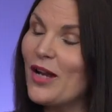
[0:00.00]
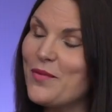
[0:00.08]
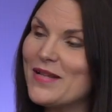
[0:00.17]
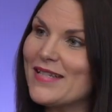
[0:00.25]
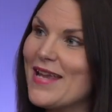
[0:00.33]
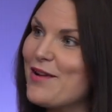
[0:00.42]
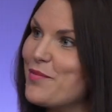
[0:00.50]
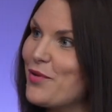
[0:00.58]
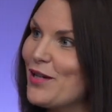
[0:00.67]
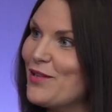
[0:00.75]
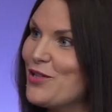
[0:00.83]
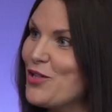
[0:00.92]
like we say here at
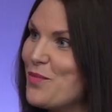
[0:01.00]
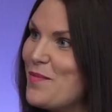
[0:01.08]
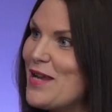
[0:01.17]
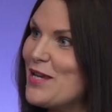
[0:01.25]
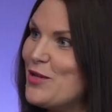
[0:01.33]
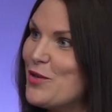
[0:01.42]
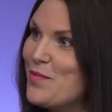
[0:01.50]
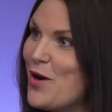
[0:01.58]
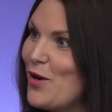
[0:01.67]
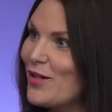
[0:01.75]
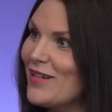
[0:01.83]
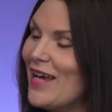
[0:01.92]
Pride in the Job, making your
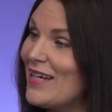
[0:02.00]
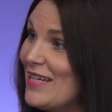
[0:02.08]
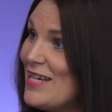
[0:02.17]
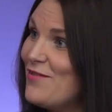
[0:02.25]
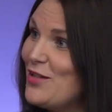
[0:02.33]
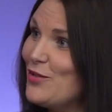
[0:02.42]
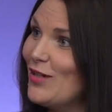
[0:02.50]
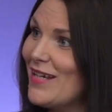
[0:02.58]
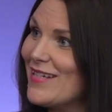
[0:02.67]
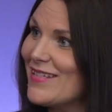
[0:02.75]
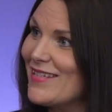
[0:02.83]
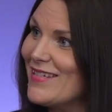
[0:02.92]
mark and leaving your
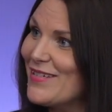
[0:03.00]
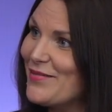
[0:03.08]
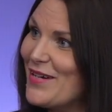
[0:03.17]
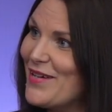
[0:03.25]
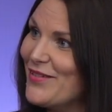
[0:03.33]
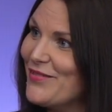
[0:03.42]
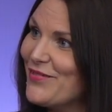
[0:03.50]
legacy as well.